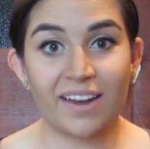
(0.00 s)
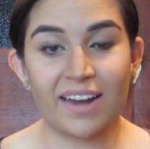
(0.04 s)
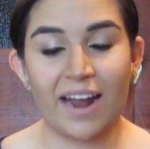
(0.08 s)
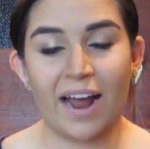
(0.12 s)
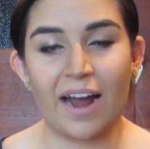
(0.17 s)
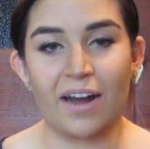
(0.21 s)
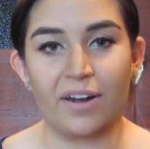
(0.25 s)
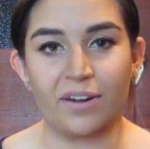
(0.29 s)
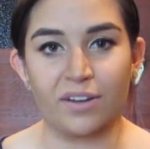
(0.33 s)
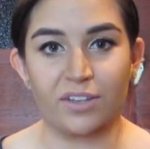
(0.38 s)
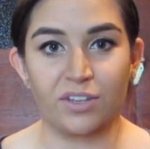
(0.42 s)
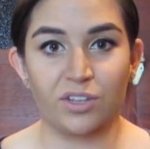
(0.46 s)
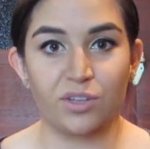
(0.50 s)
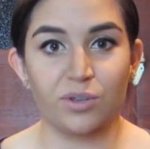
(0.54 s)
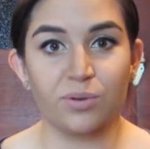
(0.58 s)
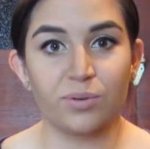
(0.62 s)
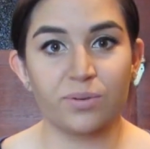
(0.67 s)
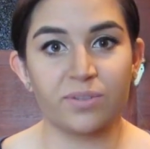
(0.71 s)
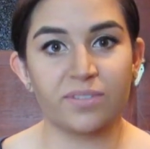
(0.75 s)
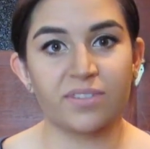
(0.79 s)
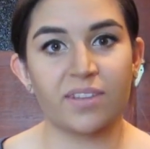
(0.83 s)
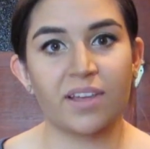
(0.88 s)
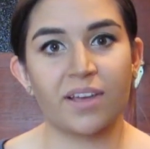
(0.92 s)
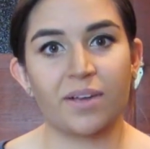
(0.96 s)
how to
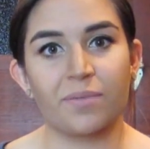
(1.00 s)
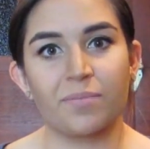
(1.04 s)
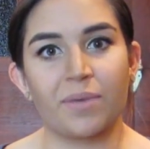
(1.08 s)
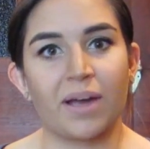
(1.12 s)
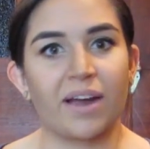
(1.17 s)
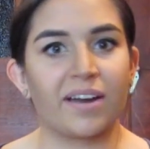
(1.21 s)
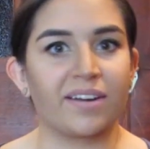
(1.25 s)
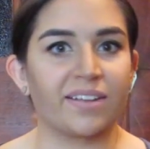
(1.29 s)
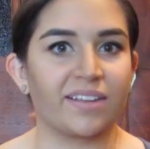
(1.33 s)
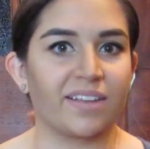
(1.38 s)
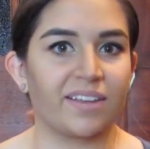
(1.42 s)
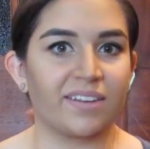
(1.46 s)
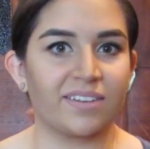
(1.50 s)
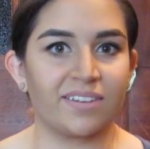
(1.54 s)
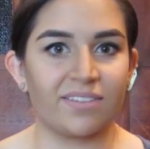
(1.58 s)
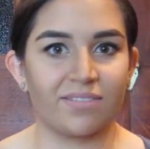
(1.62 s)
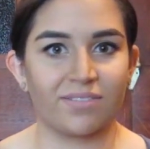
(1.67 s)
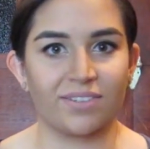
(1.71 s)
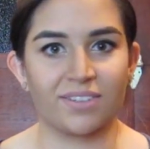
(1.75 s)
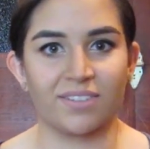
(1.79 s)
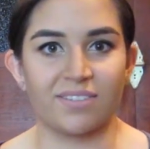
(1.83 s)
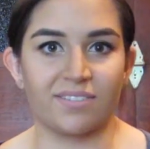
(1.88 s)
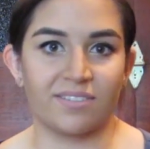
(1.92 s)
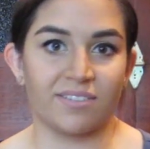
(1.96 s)
use them, how to get
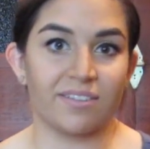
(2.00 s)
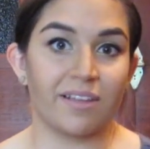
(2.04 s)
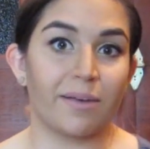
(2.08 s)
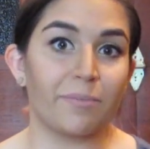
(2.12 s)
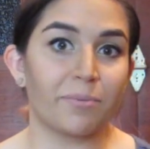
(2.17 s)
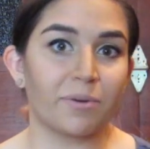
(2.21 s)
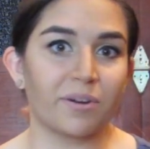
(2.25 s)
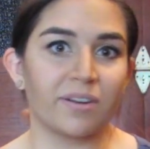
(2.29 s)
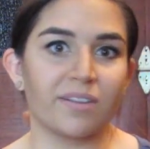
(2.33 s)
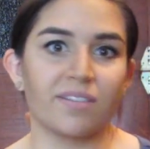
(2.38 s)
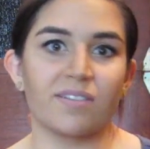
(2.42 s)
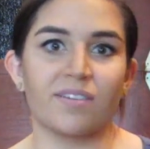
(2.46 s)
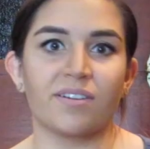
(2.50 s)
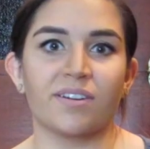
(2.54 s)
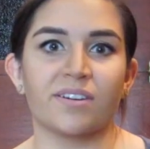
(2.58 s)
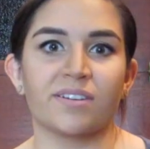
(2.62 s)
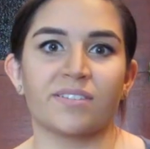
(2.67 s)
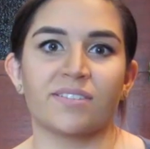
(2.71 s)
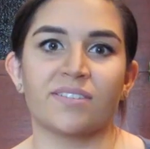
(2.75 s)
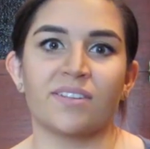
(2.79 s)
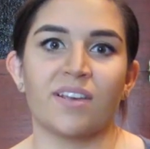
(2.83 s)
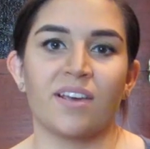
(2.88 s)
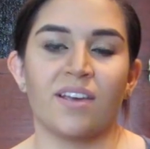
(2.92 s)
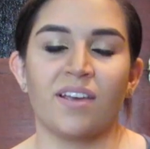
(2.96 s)
different celebrity
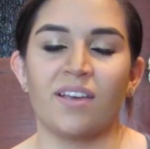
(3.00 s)
looks.